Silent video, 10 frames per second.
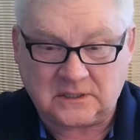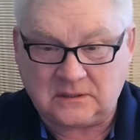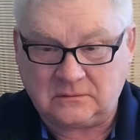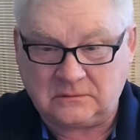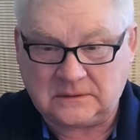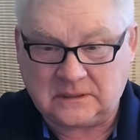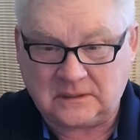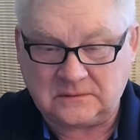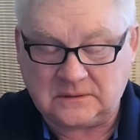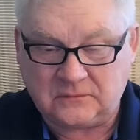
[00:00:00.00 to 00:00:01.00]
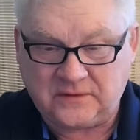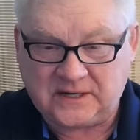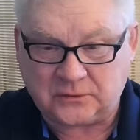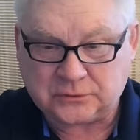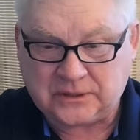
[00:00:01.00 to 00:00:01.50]
uh,
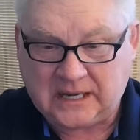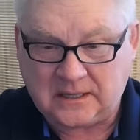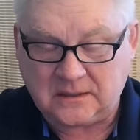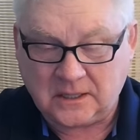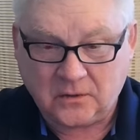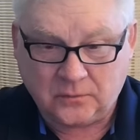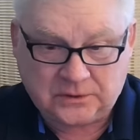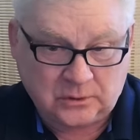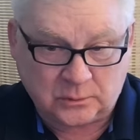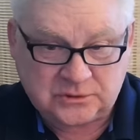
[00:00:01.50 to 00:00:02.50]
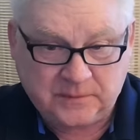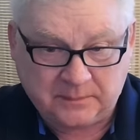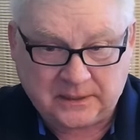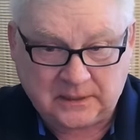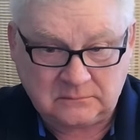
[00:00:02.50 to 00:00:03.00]
video today with those
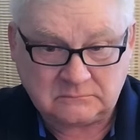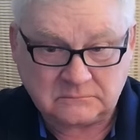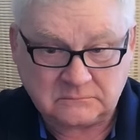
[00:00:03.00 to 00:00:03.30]
people